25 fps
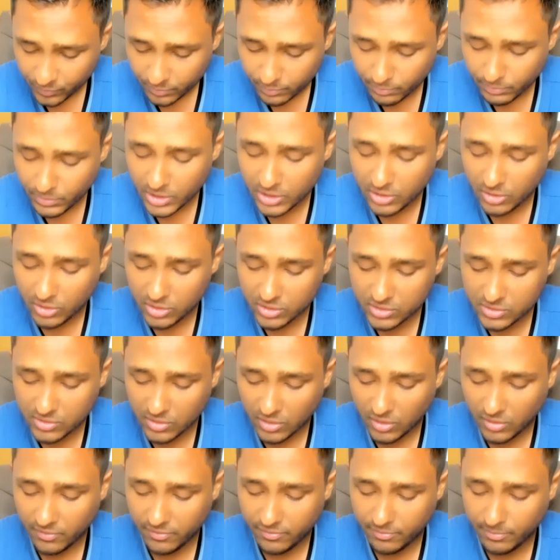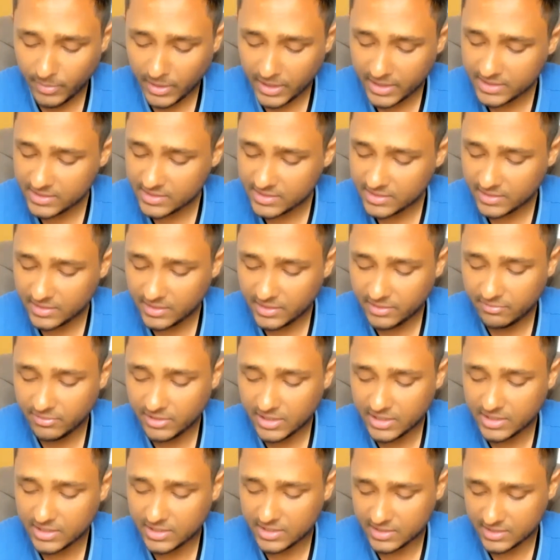because of miserly
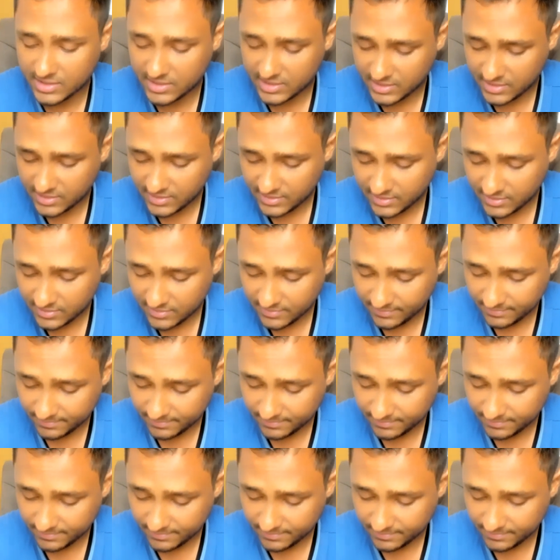weakness.